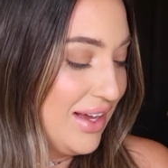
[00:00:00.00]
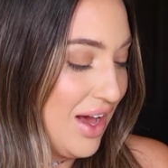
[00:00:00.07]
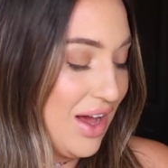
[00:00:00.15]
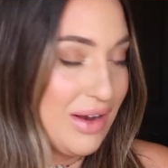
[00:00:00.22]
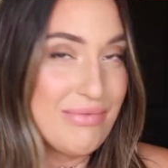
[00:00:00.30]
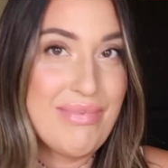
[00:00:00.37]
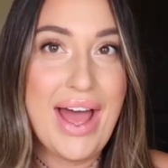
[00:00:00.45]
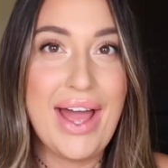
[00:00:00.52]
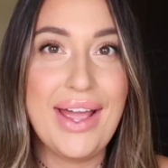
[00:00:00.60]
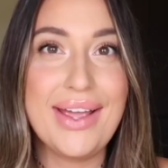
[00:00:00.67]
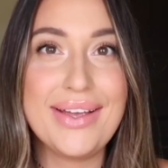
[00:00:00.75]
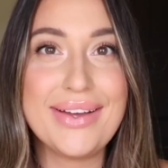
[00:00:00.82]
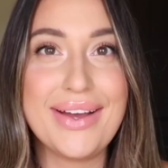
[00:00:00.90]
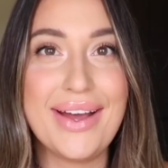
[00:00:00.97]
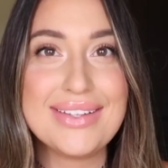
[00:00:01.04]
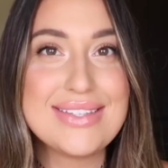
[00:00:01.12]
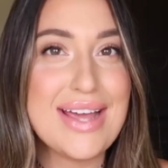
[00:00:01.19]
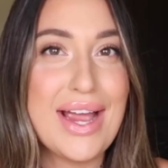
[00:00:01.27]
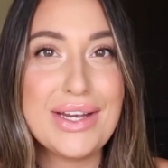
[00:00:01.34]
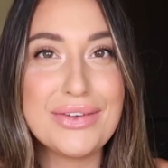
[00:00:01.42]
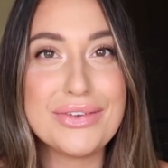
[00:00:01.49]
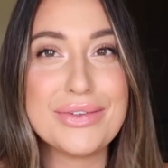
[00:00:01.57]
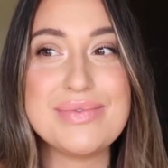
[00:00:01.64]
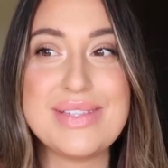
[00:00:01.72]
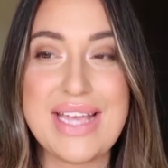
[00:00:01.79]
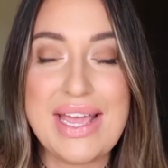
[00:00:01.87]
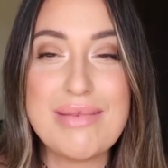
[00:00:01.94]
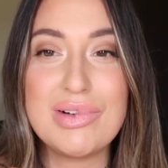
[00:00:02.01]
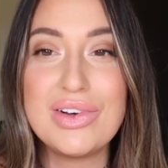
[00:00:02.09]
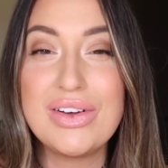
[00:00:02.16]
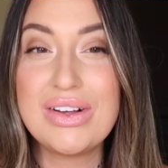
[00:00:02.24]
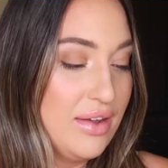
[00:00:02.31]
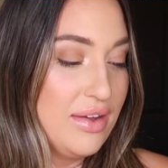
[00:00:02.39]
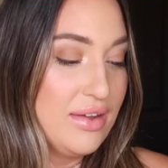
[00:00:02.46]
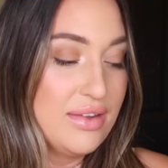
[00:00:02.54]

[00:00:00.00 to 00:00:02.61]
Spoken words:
on my dining room table.